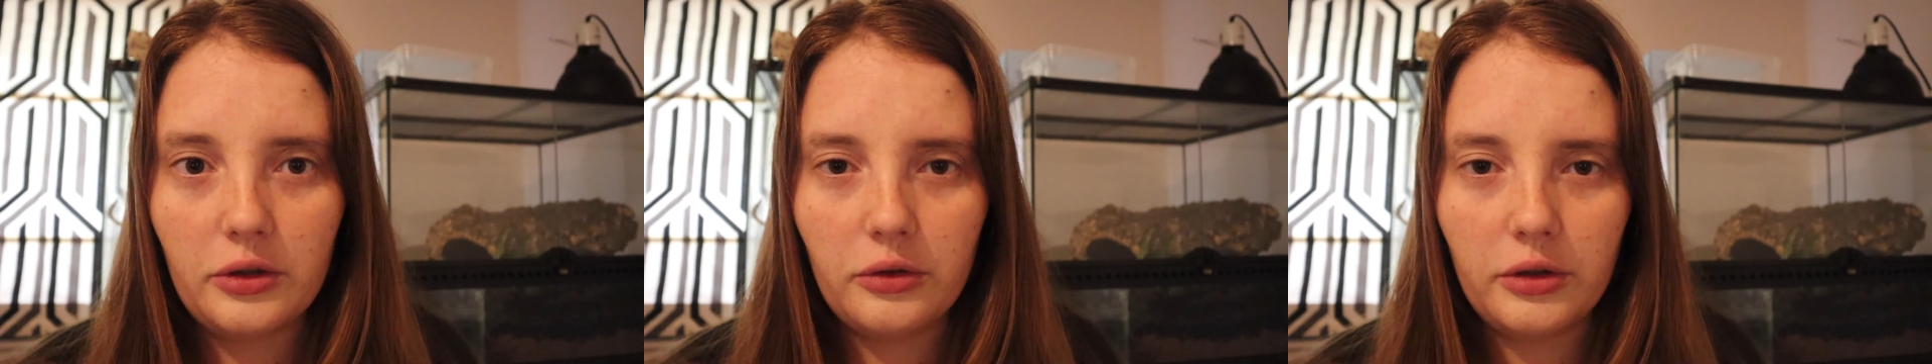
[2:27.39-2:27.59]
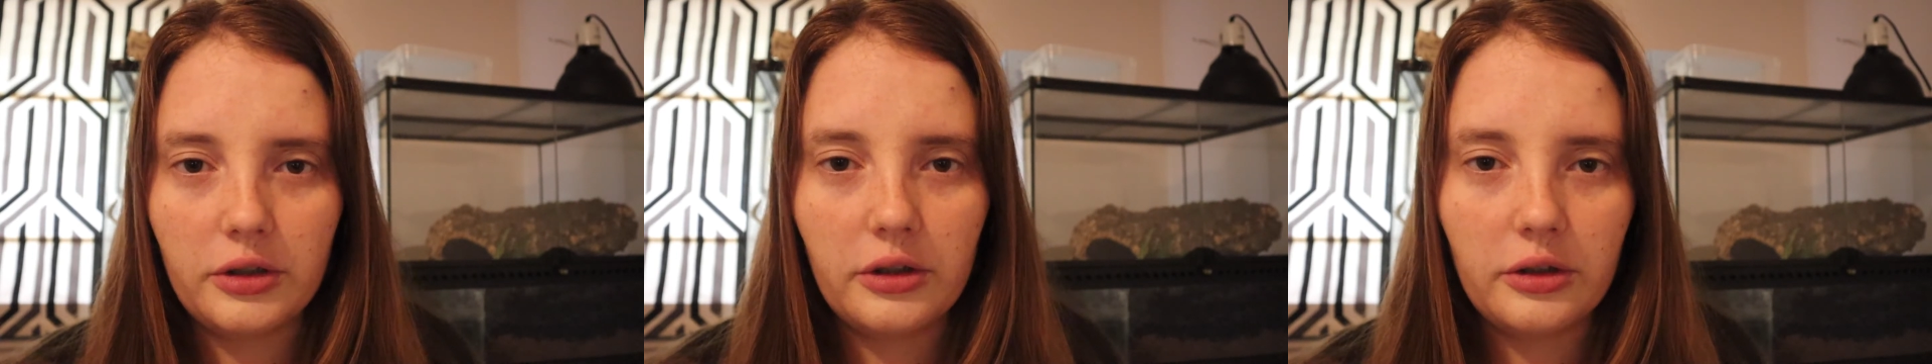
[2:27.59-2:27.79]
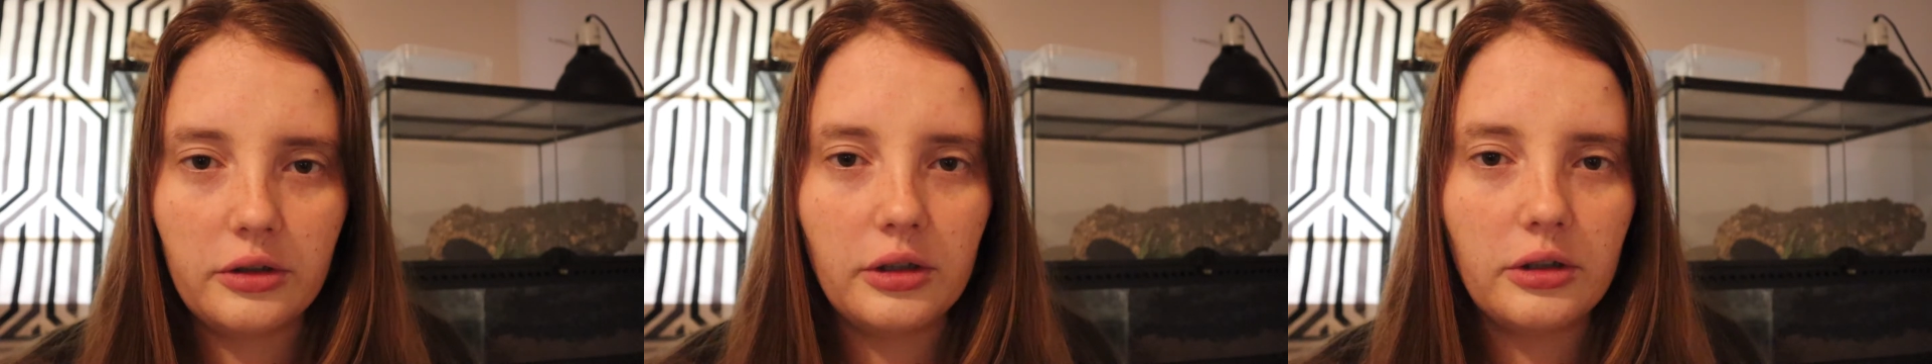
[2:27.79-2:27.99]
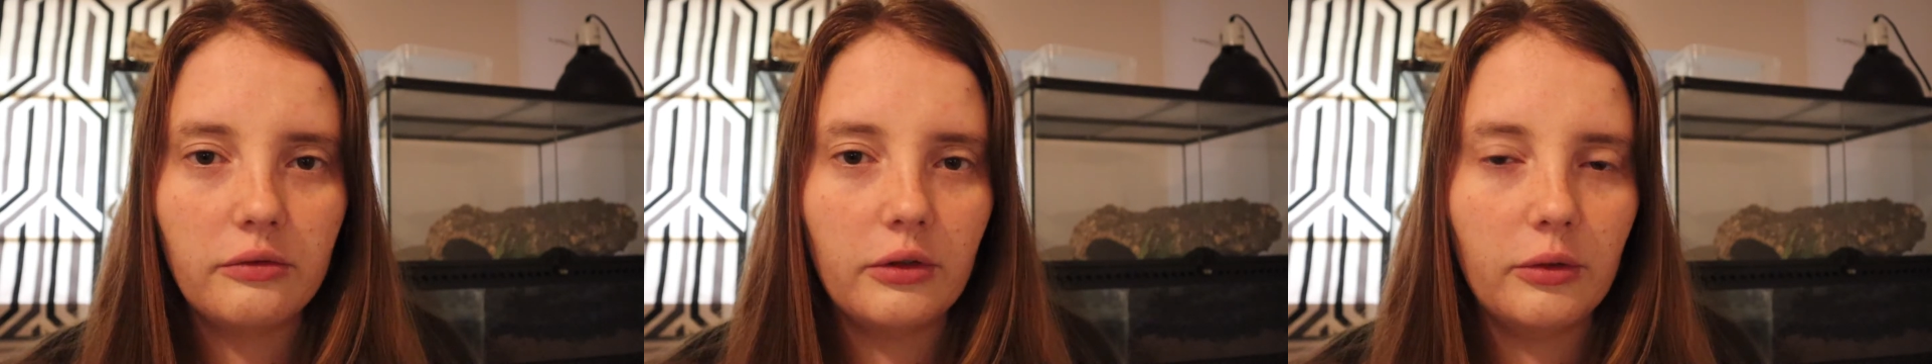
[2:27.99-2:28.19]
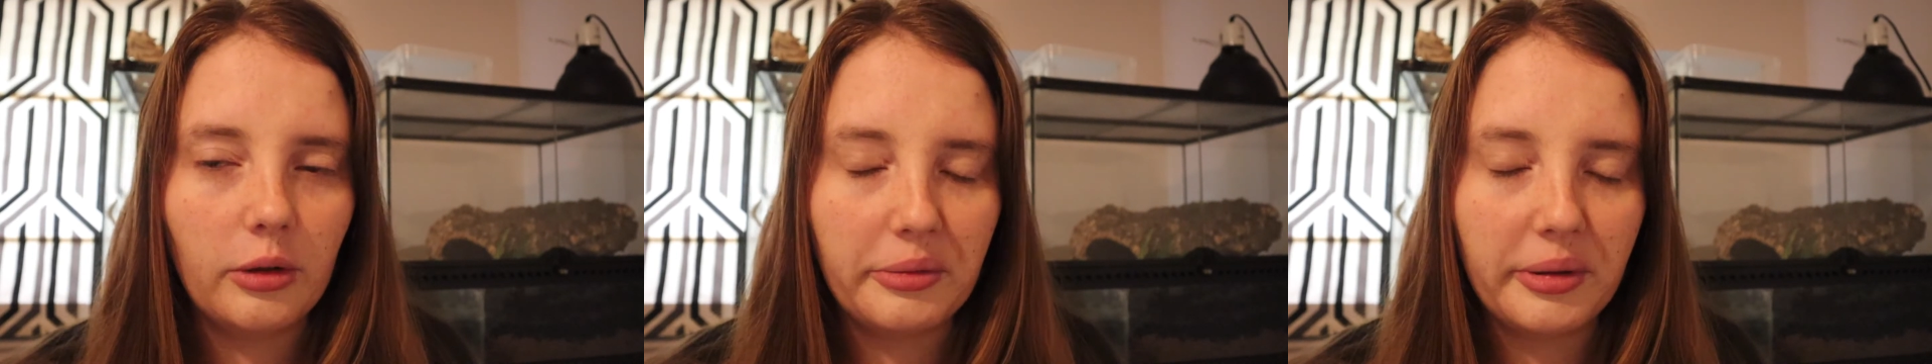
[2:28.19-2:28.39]
do this in the sitting
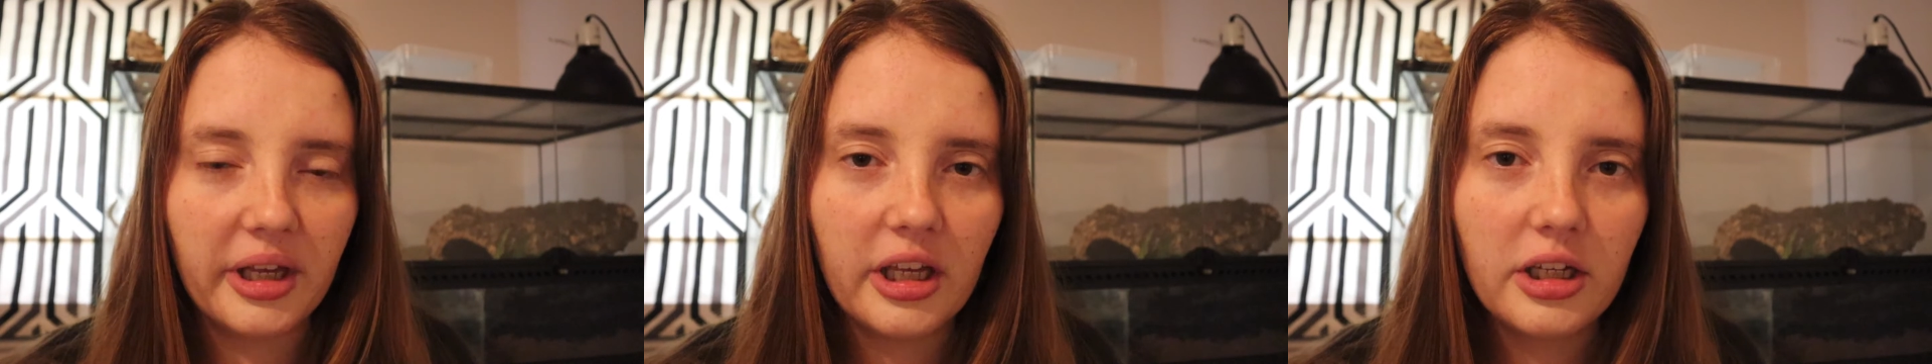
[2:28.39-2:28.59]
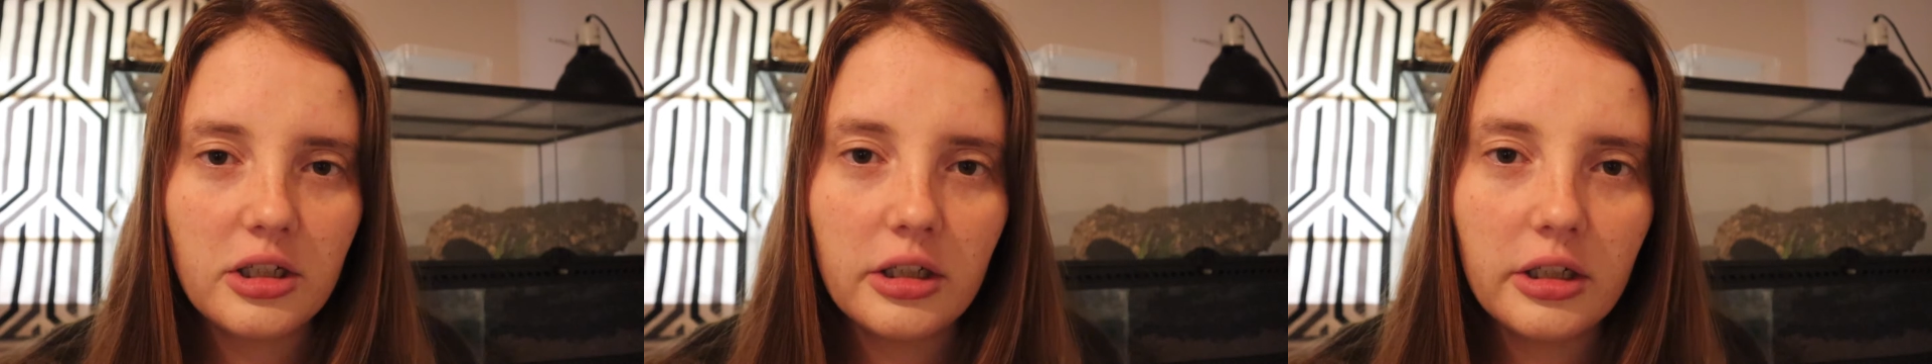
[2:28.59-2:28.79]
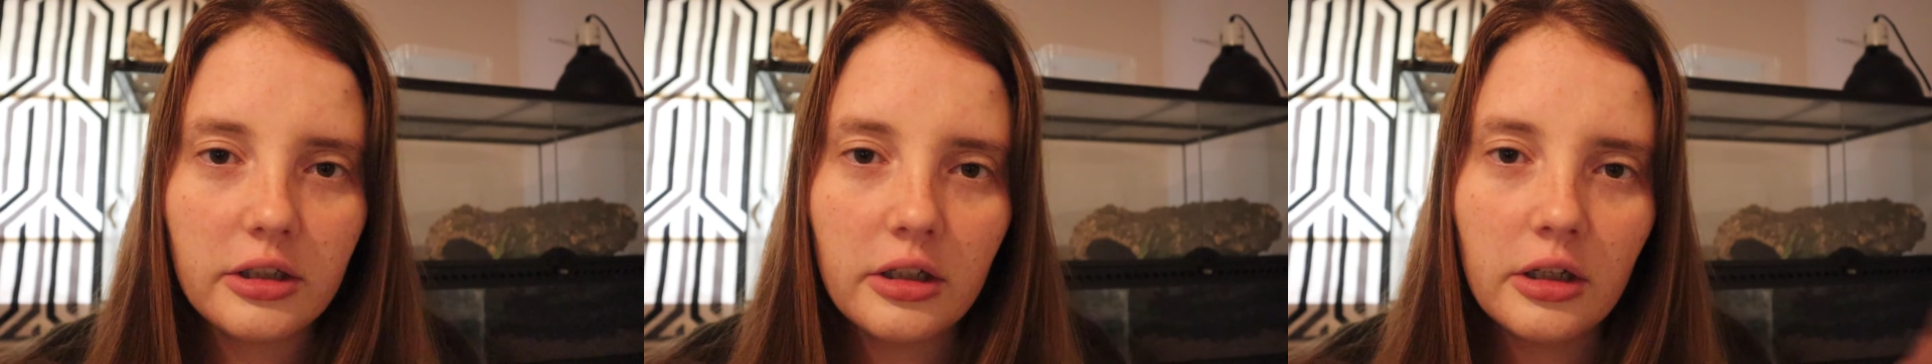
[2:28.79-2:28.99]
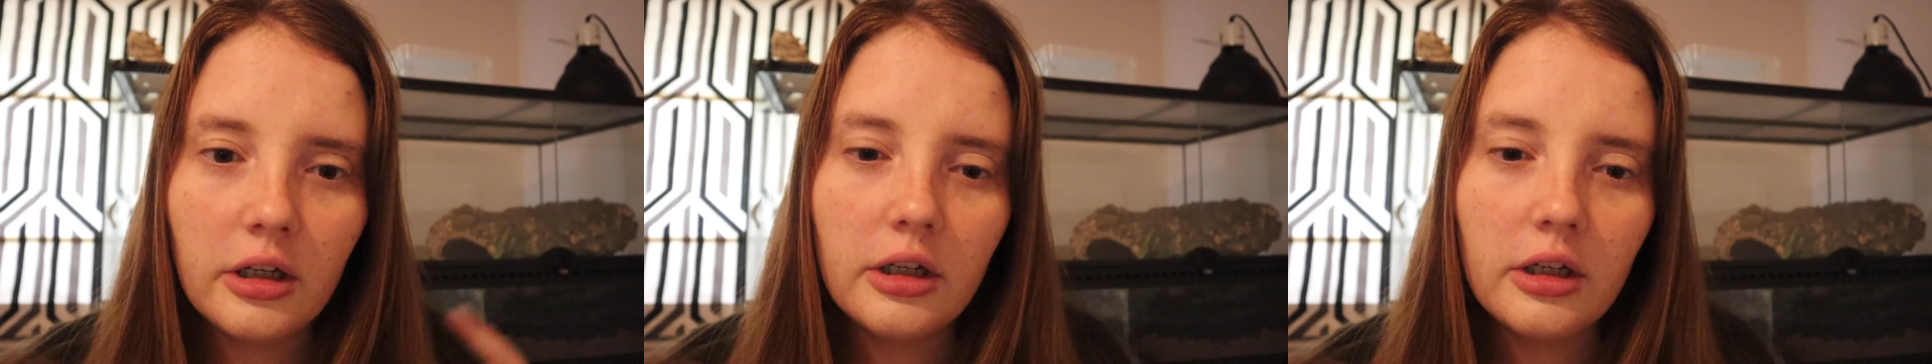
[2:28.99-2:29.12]
room where my kitchen is.